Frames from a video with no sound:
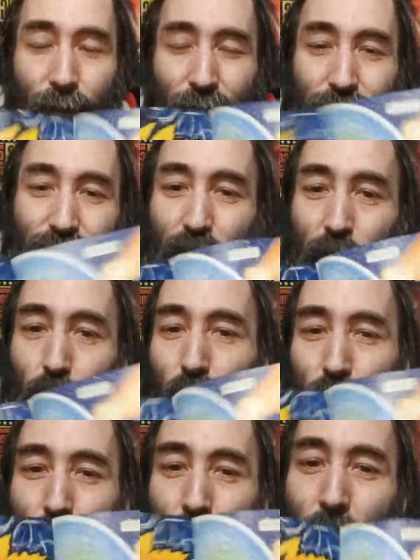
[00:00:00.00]
It's your
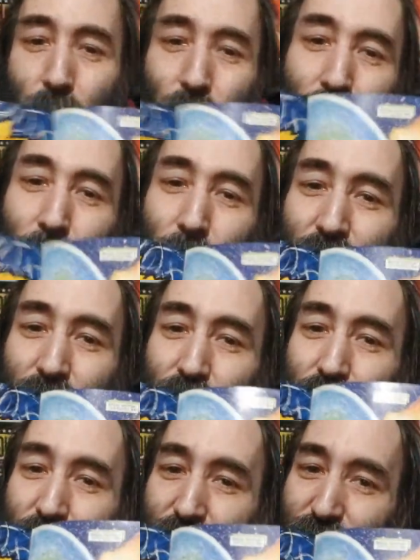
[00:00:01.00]
world. Remember, being
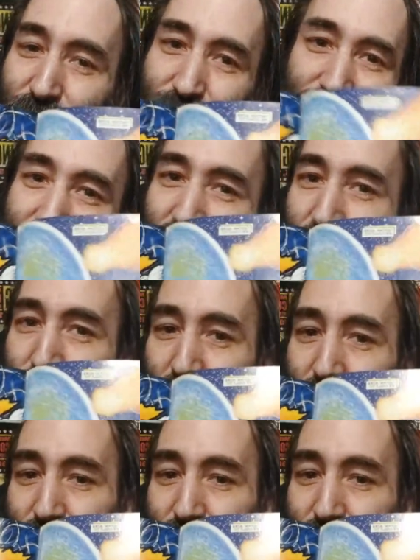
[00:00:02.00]
creative is a good thing.